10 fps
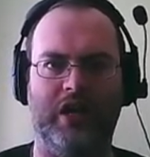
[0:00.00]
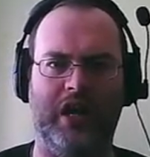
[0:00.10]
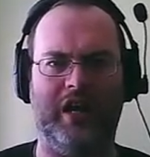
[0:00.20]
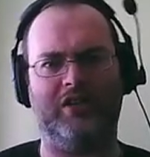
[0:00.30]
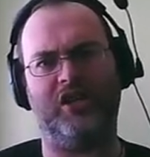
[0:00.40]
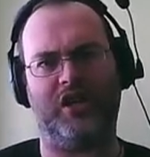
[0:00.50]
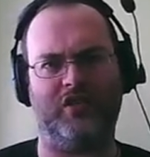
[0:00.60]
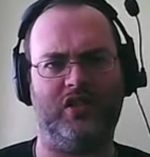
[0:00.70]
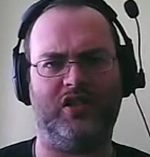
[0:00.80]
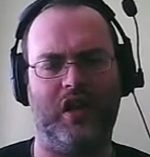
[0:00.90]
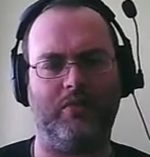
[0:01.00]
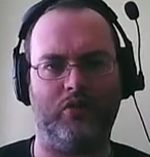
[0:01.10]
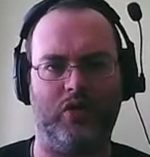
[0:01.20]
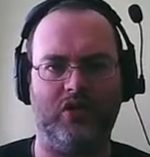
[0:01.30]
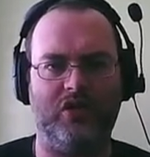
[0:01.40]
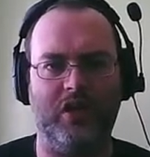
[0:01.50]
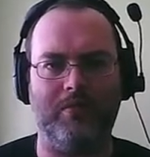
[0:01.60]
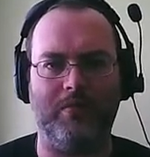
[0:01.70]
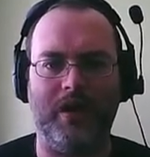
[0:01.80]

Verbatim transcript: hey, check out these demos on Steam,